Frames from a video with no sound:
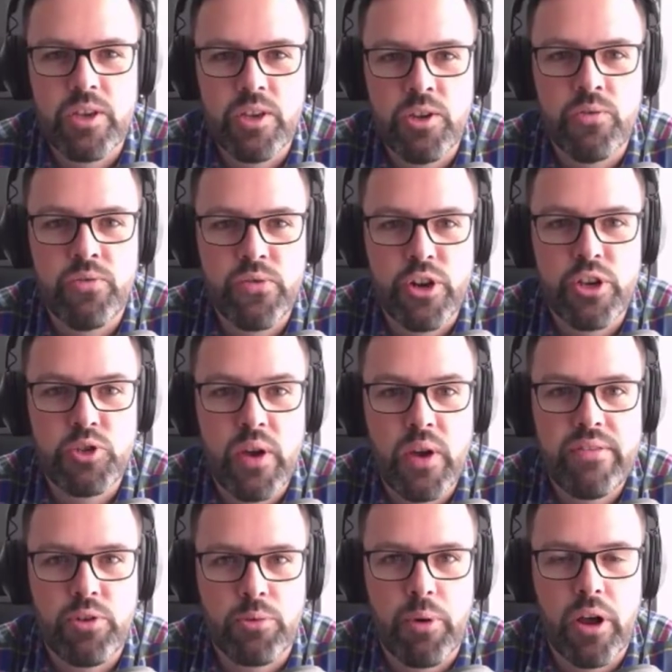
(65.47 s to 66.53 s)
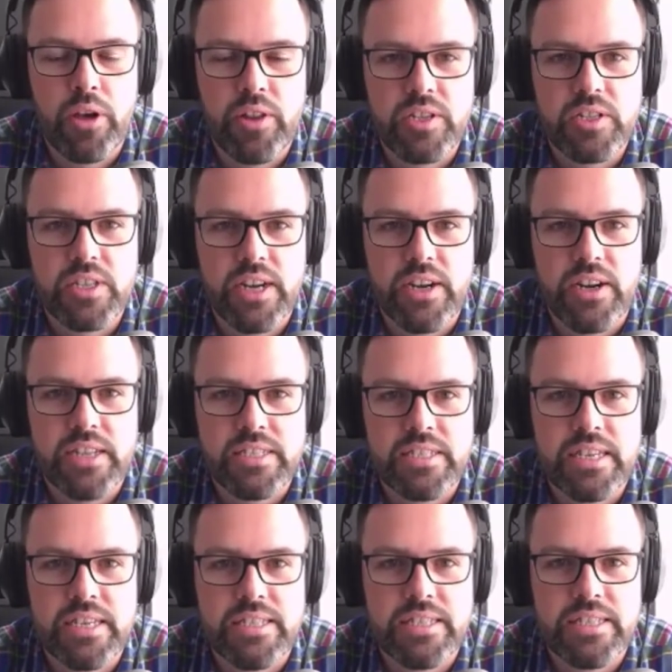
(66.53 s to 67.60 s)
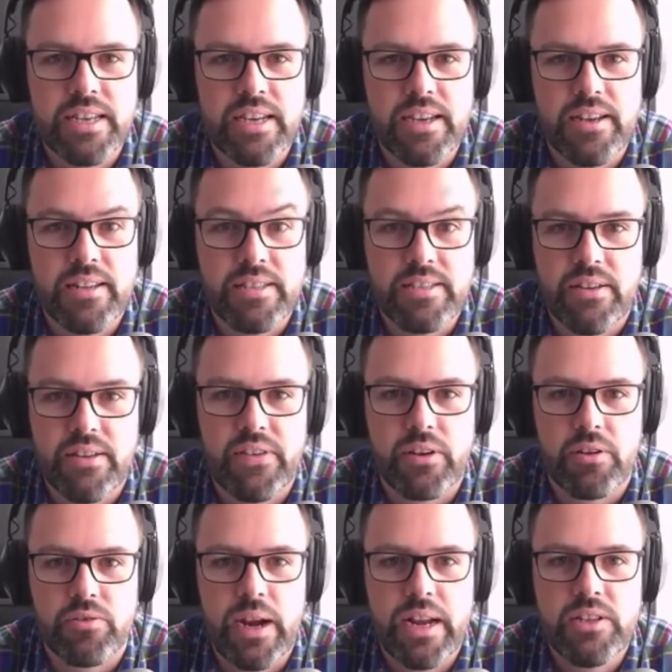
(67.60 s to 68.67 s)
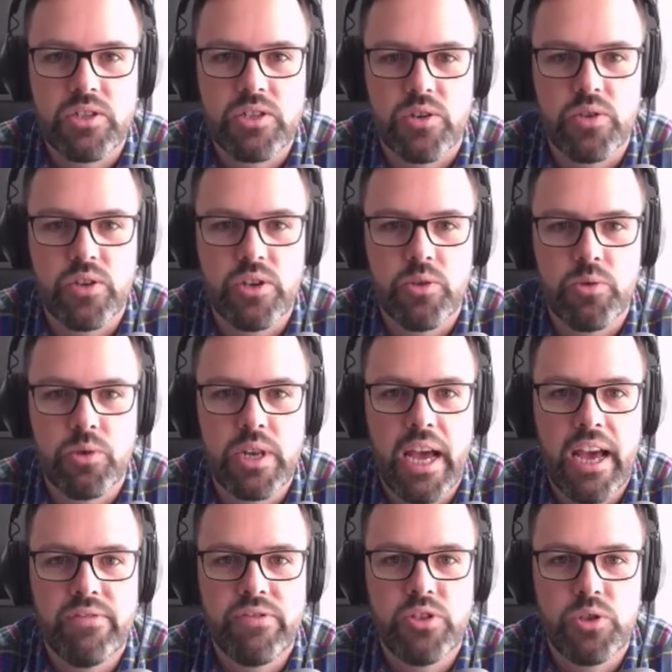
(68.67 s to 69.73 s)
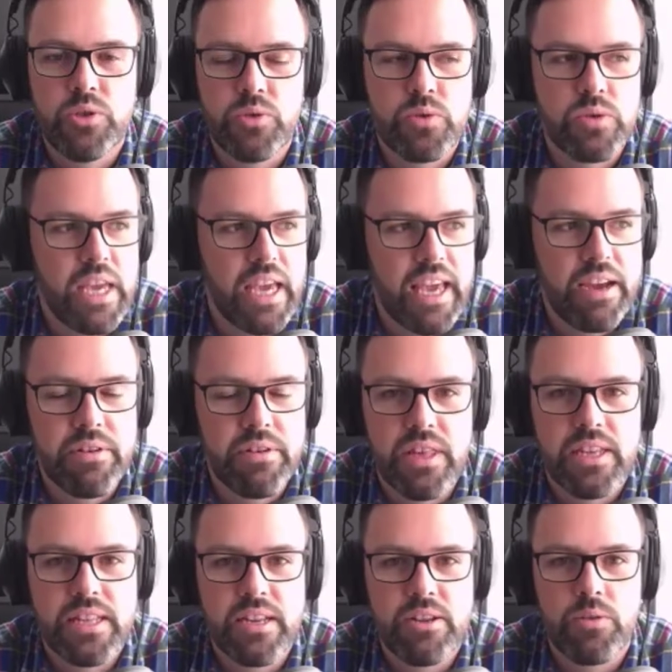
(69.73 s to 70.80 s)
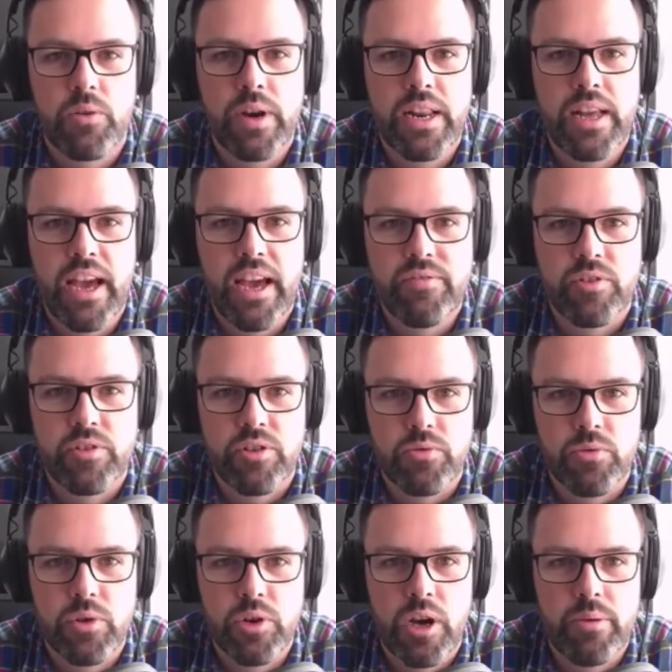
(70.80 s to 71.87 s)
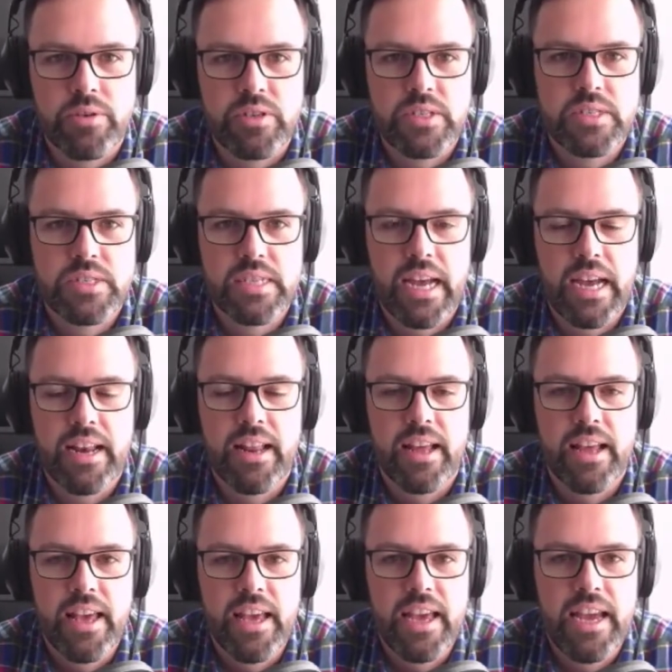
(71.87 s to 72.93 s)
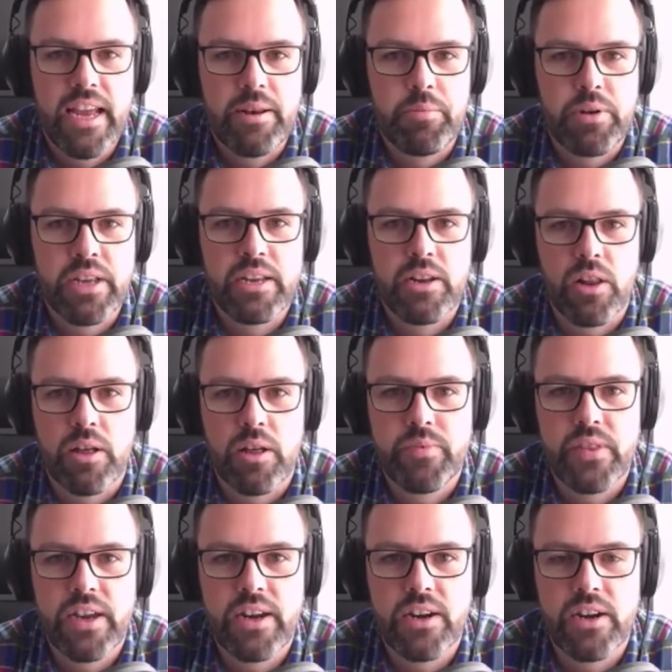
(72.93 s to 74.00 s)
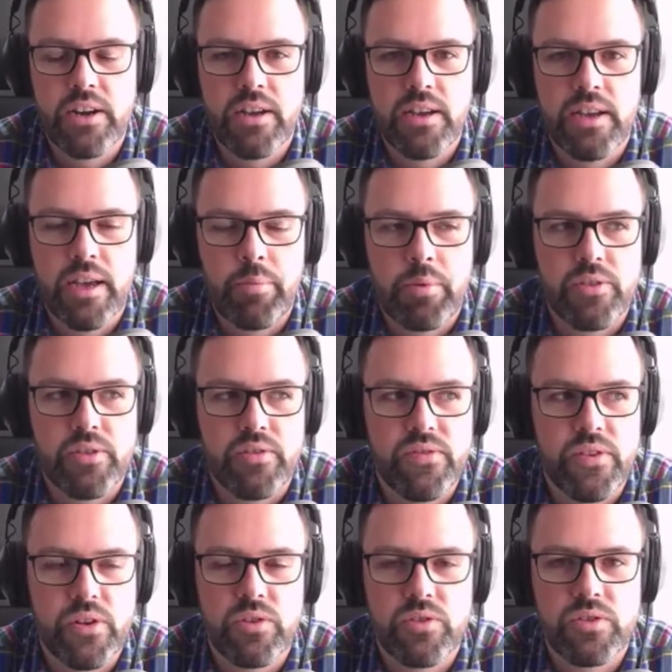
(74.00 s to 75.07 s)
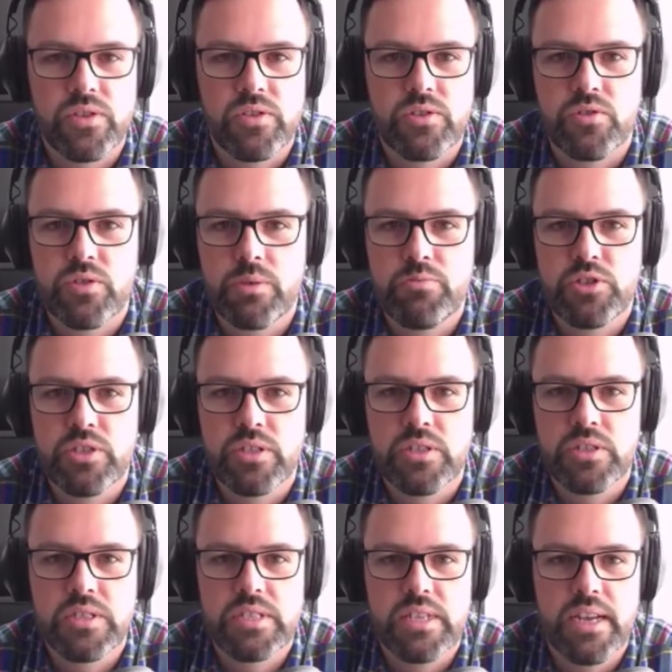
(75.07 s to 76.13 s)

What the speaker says: for you to have your product there, it's difficult, right? So you would have to take everything that you already have on your WooCommerce site and bring it all up there, upload the photos, the descriptions,